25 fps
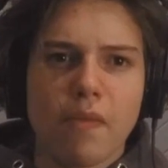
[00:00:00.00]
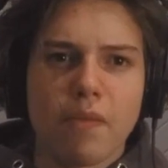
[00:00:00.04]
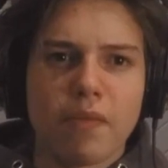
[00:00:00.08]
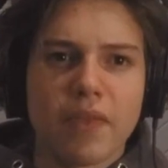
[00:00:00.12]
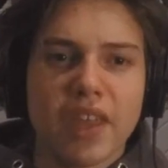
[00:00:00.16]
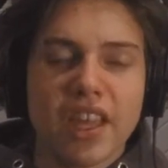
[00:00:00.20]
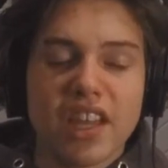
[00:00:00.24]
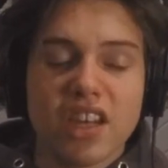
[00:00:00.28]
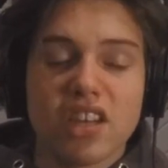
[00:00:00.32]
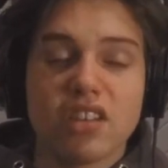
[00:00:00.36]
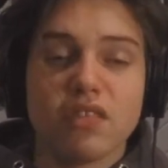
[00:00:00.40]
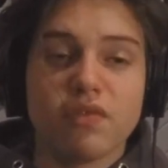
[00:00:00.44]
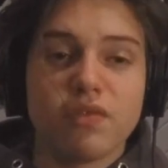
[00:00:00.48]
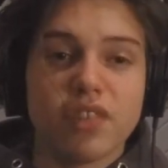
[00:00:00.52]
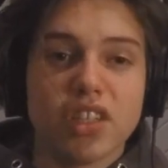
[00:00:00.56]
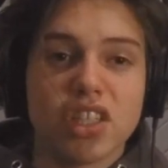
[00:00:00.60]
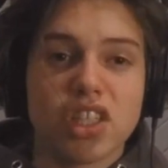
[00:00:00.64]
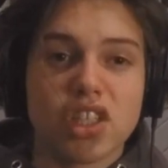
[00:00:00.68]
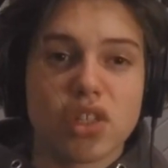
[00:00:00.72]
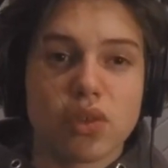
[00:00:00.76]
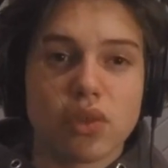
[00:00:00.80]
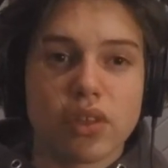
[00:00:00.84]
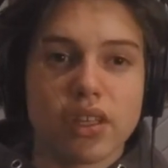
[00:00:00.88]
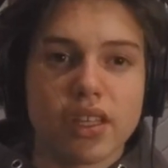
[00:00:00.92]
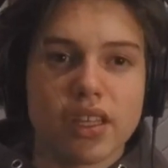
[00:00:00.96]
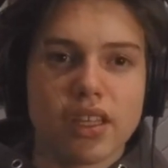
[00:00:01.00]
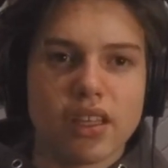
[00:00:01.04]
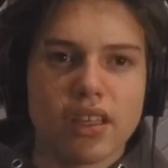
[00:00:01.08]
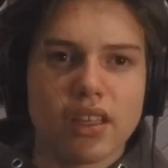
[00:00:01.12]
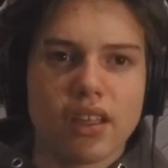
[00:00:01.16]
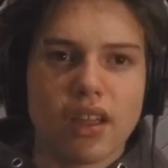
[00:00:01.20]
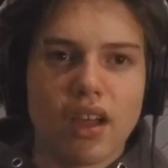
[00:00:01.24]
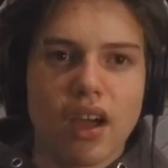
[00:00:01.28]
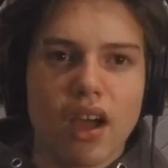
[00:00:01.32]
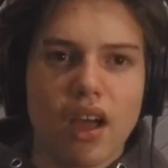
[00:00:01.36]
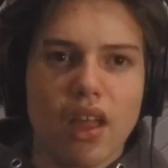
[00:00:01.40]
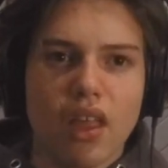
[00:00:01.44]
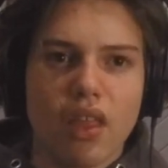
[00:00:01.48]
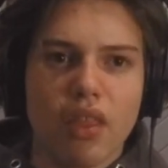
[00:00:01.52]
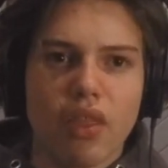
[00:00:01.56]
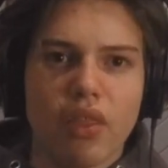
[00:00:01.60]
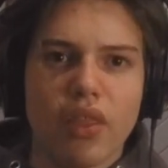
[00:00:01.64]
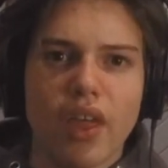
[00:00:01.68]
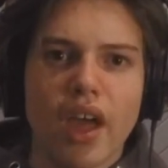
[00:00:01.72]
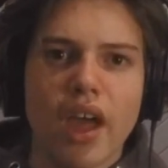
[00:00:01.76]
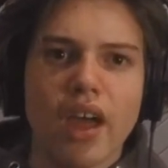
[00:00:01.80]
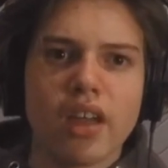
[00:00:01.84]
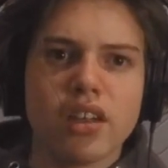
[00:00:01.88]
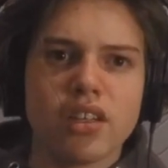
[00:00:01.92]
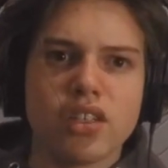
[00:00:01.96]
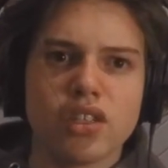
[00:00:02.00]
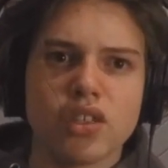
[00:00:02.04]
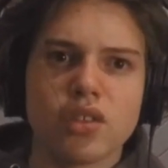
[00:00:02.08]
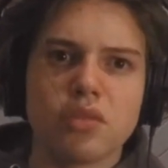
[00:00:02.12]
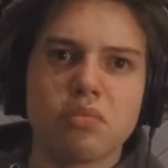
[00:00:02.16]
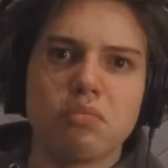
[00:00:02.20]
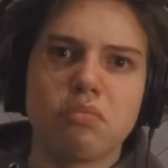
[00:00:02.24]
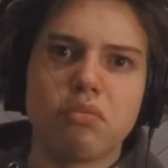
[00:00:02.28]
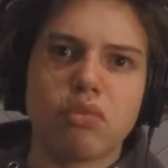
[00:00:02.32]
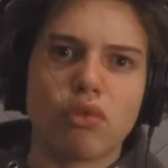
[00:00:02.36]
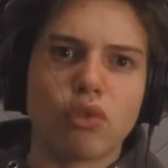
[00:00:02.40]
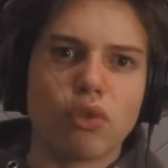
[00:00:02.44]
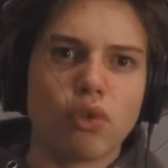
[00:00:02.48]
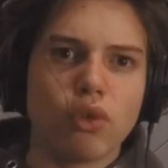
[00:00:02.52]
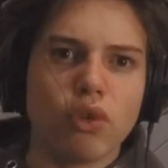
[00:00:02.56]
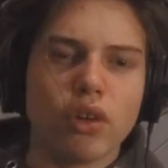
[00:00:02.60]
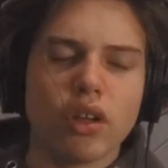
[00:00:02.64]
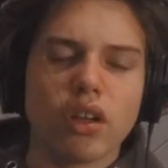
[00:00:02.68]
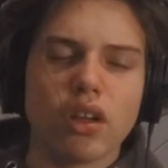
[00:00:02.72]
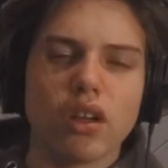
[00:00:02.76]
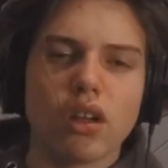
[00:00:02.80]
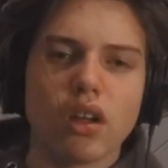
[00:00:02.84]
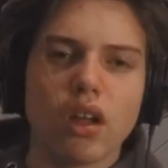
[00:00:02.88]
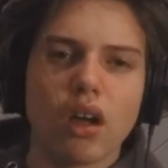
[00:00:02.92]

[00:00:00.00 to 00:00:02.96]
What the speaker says: individually, that just brought